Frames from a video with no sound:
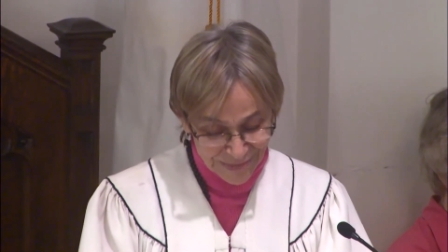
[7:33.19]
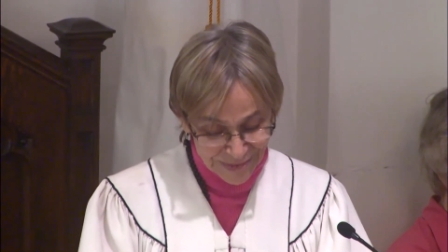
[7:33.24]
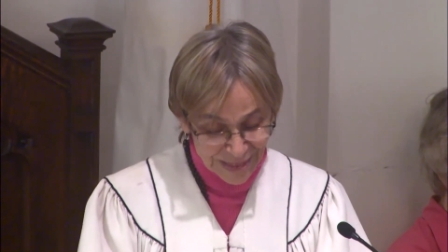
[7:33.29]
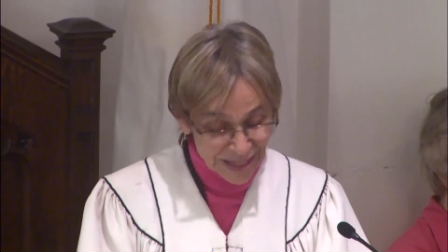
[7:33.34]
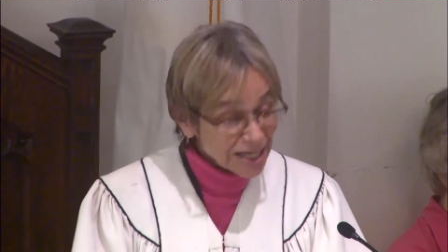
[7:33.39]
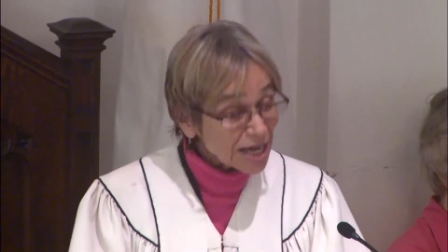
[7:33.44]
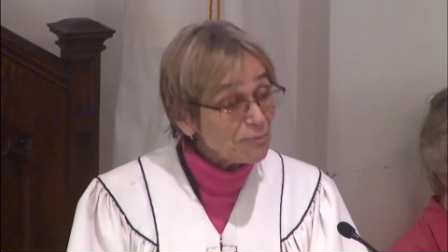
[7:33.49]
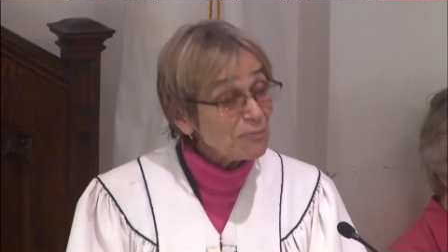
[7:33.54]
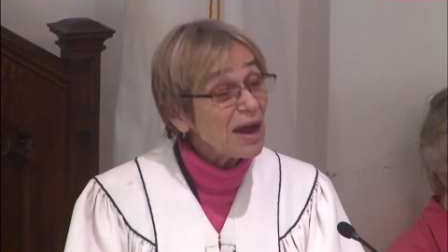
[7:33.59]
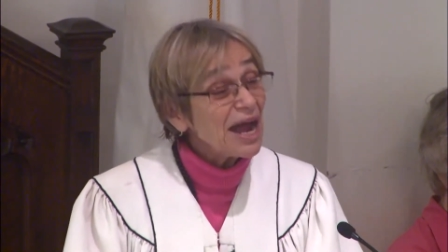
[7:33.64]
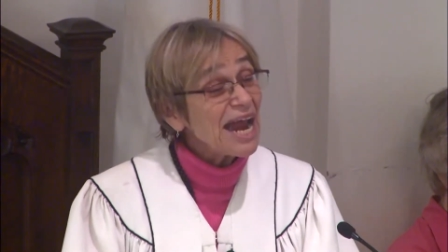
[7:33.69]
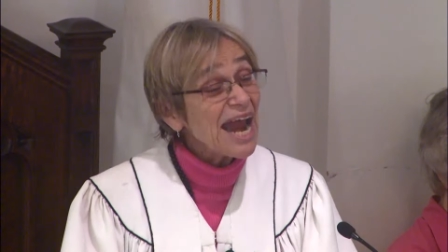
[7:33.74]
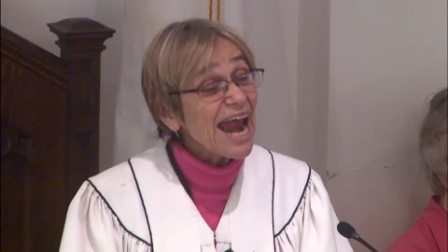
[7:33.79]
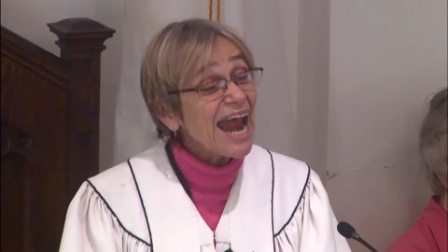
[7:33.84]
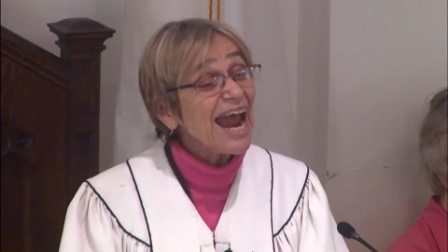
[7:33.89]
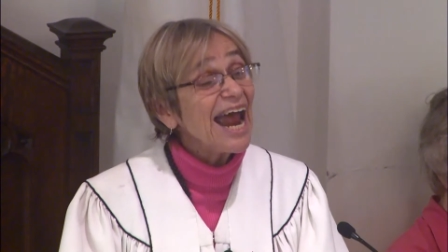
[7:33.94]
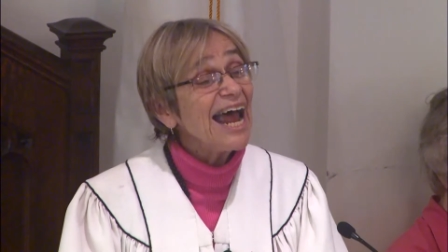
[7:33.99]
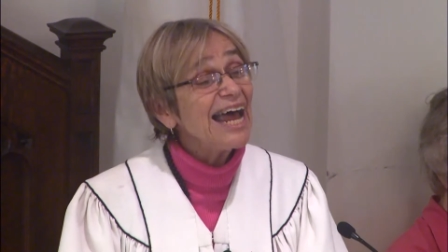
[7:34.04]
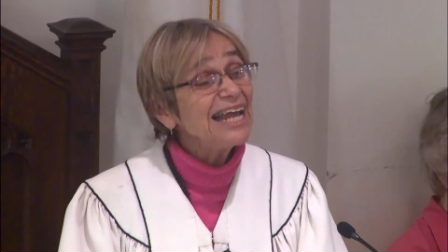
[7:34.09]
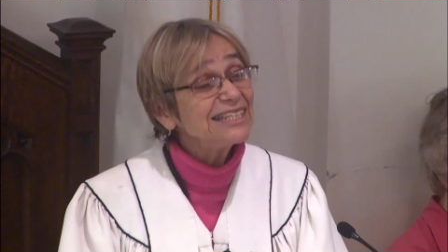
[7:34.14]
"Look at
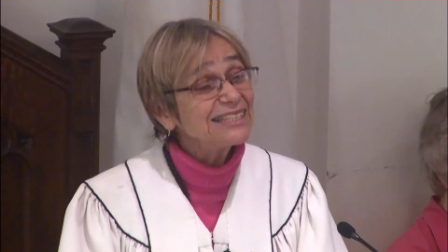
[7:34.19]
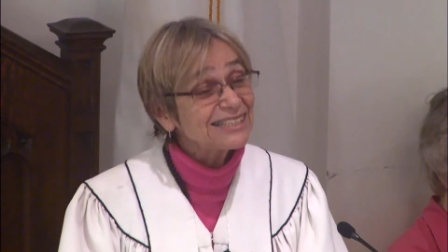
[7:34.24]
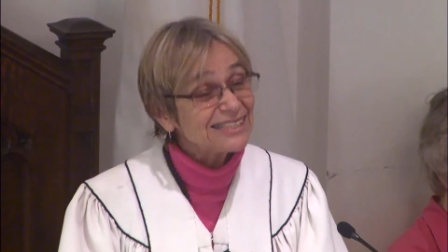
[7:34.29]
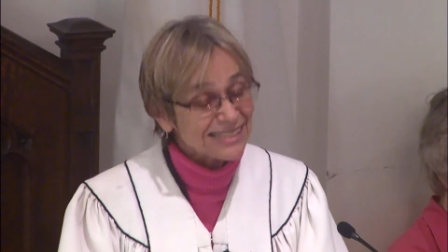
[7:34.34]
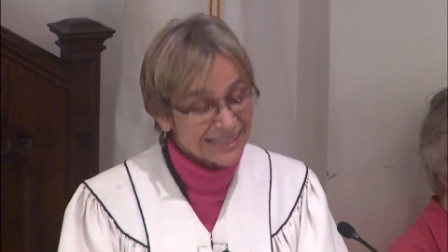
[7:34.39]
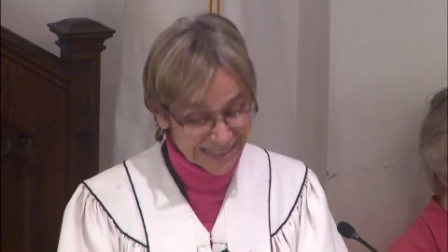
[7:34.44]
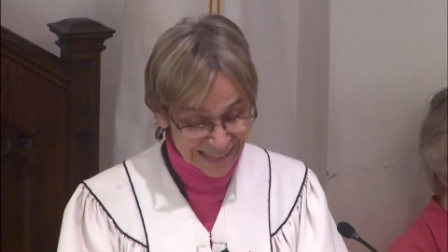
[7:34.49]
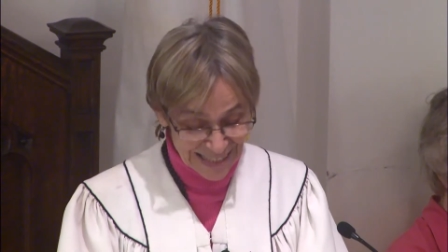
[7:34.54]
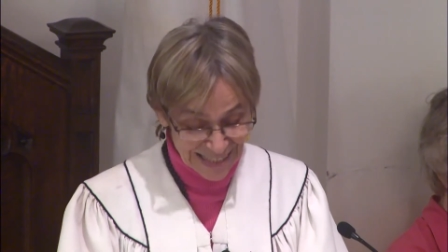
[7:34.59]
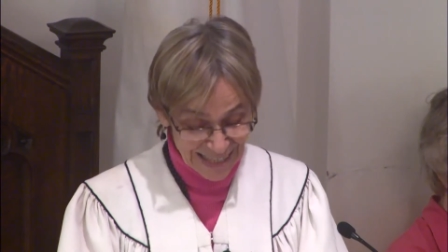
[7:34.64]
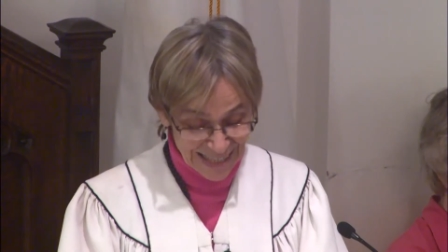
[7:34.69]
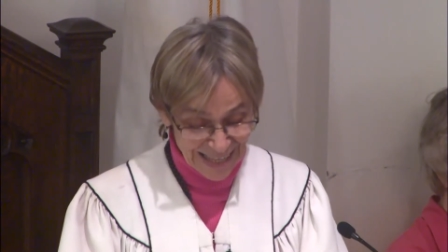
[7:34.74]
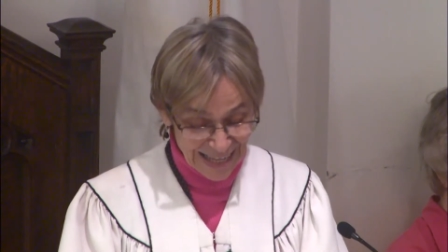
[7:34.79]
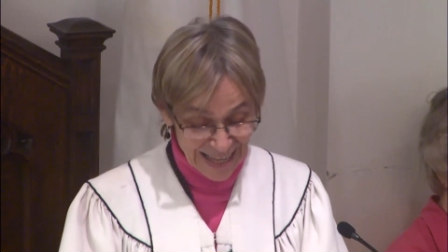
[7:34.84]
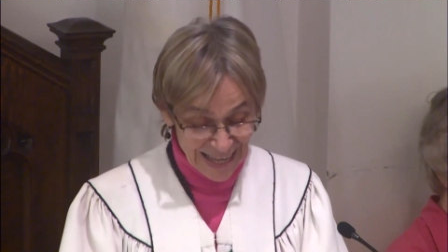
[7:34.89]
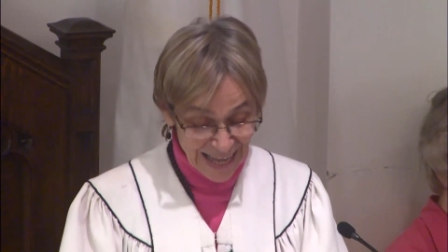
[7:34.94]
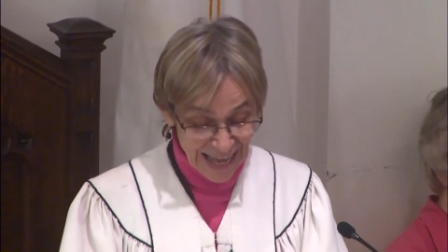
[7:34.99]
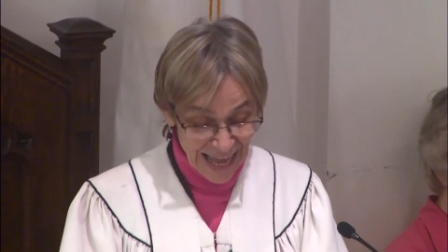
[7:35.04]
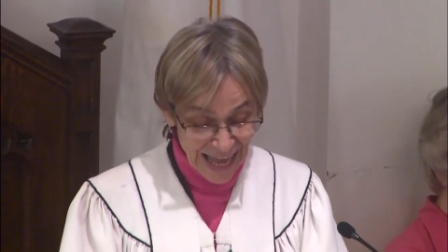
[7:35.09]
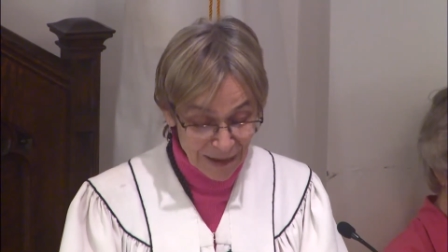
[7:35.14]
my hands
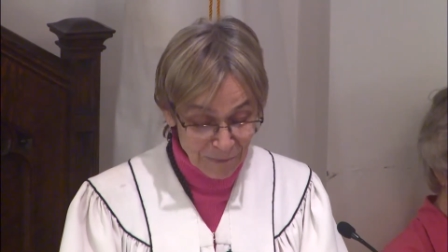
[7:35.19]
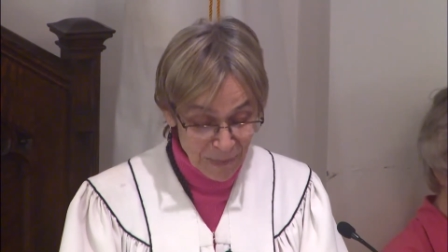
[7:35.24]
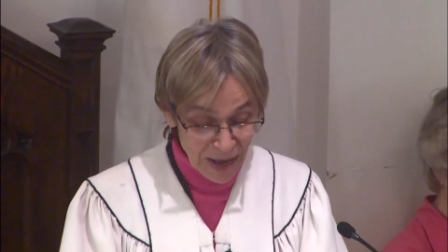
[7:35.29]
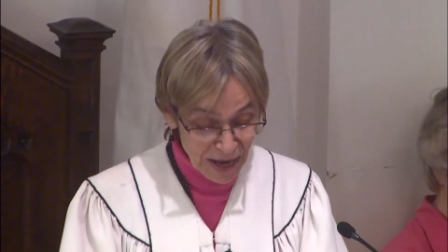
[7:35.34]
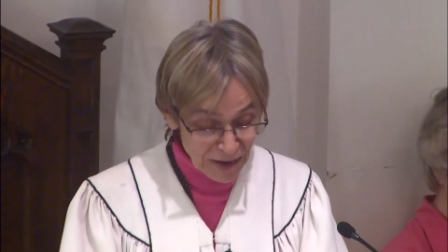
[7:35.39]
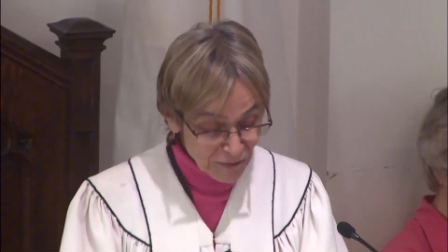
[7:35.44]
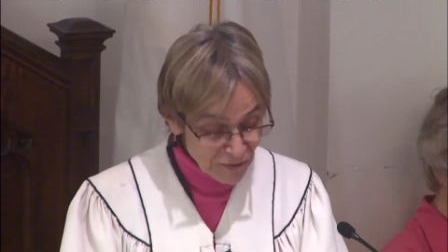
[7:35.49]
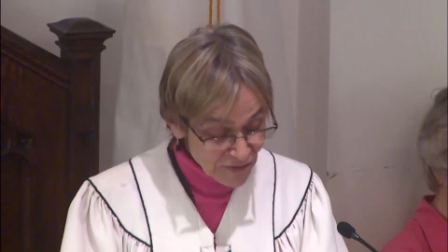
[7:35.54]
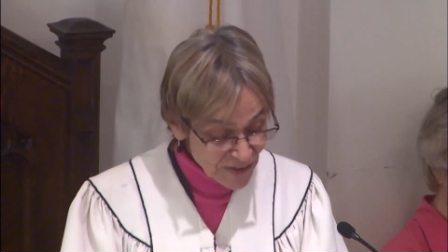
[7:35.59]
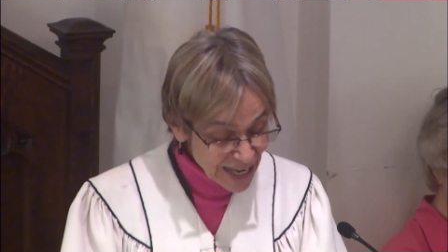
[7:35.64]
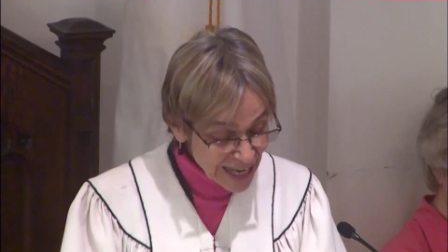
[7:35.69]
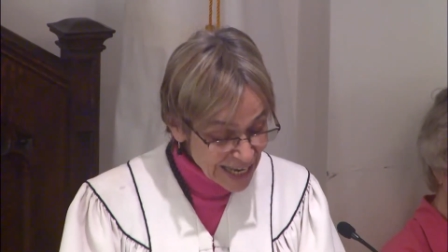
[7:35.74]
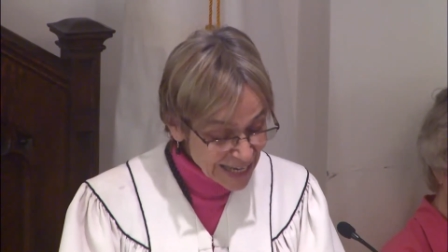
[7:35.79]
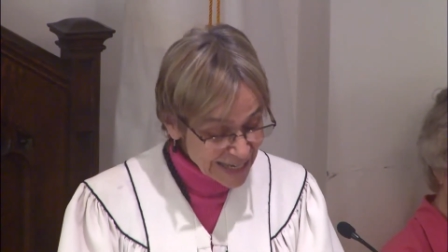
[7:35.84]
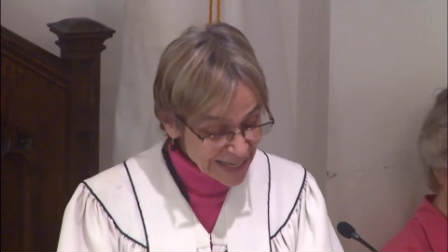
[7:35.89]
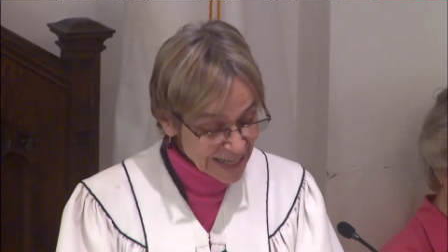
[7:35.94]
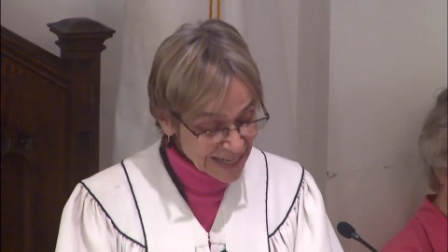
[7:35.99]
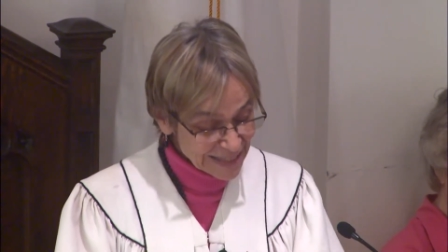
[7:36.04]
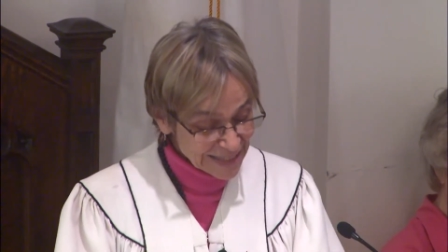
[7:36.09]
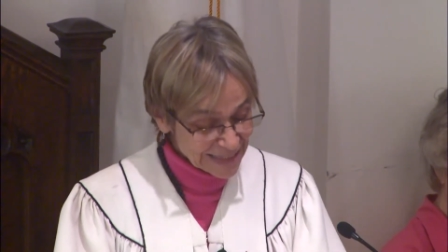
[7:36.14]
and my
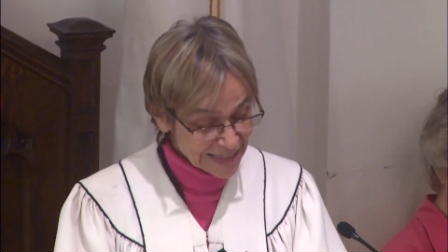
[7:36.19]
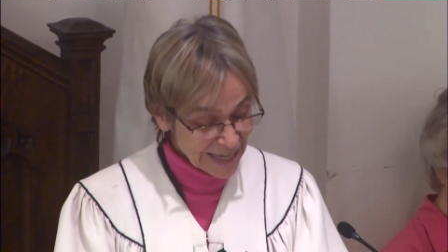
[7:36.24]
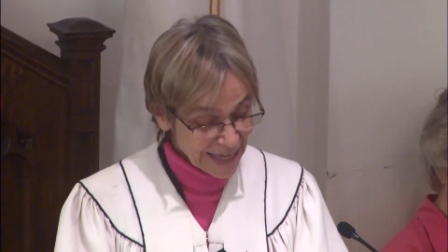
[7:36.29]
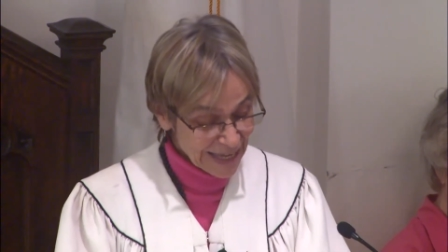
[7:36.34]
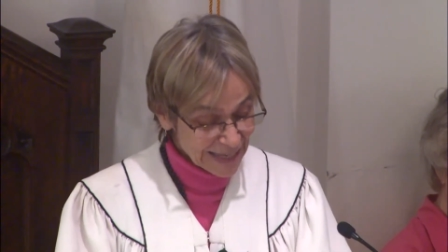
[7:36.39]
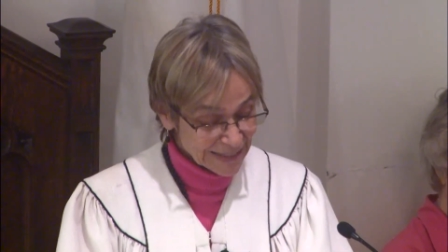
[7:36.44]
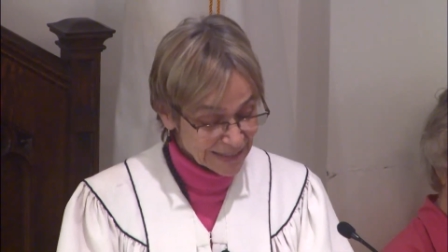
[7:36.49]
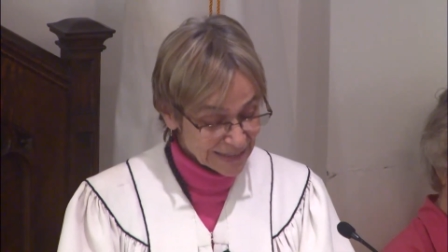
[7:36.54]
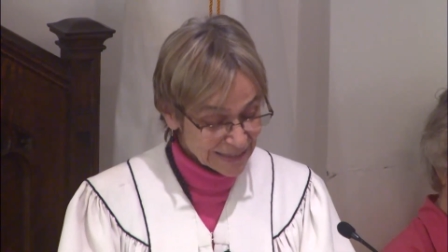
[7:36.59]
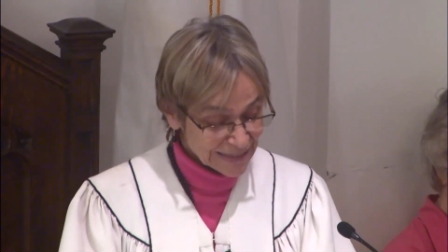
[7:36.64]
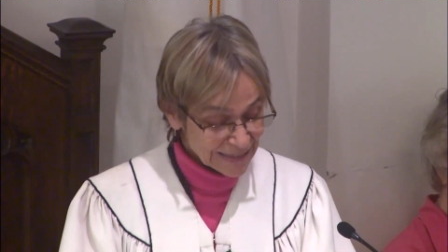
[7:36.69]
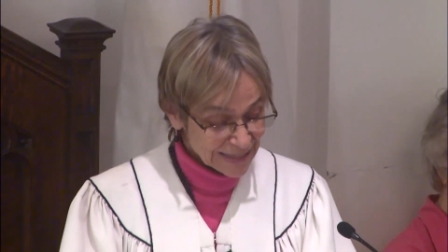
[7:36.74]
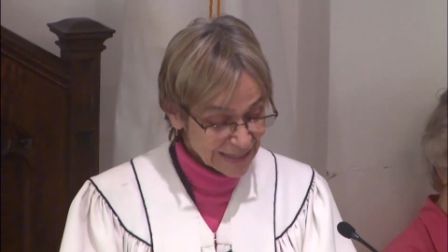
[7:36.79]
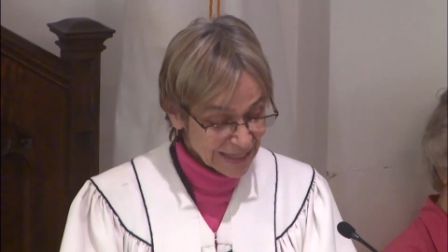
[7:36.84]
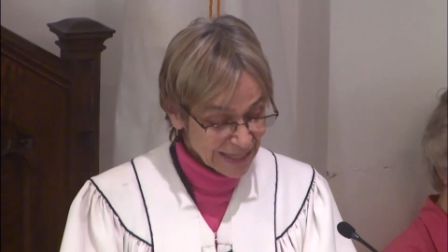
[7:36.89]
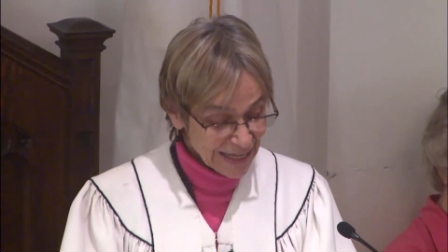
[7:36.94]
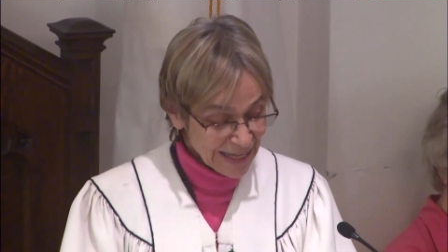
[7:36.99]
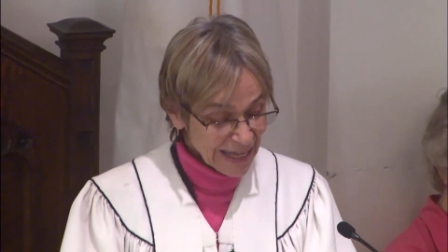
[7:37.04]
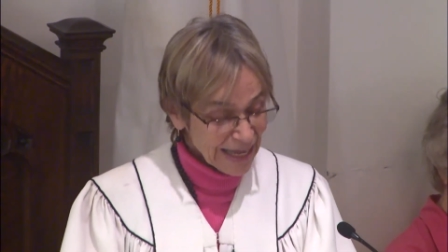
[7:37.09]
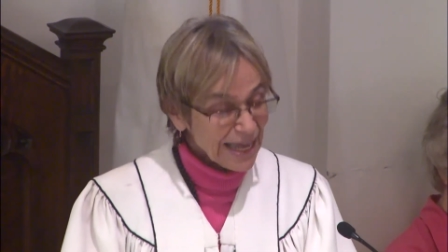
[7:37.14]
feet," he says,
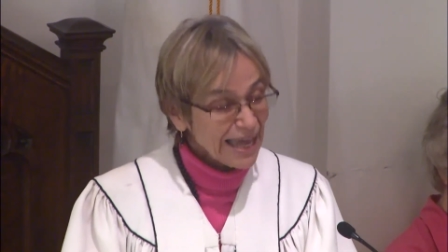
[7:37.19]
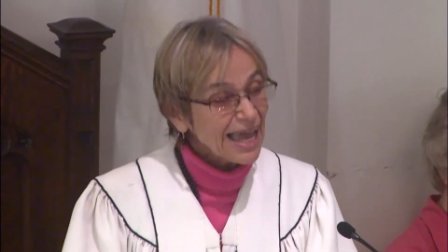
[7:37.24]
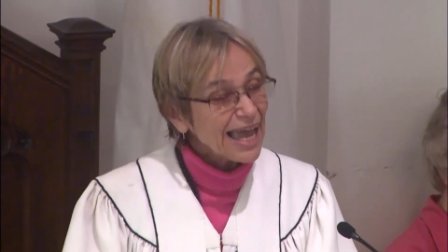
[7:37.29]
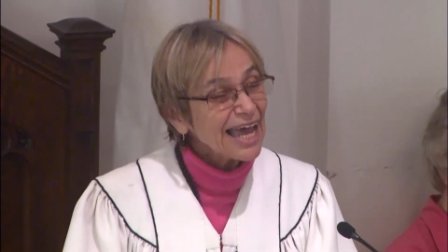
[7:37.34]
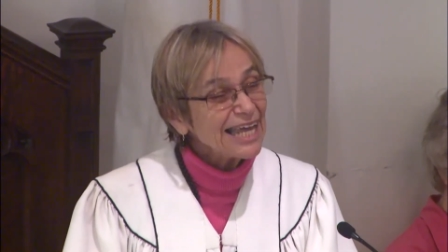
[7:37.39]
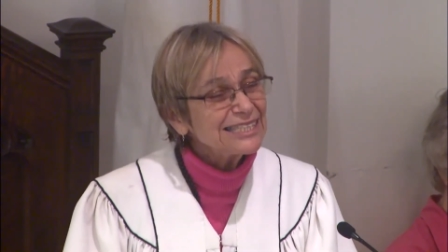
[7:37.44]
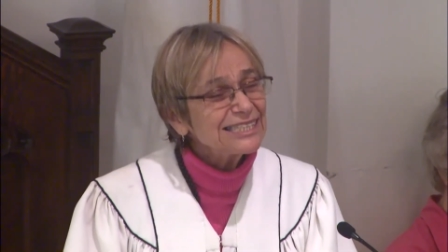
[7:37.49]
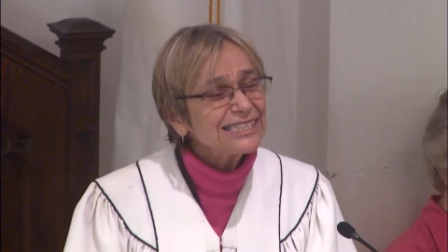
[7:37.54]
"and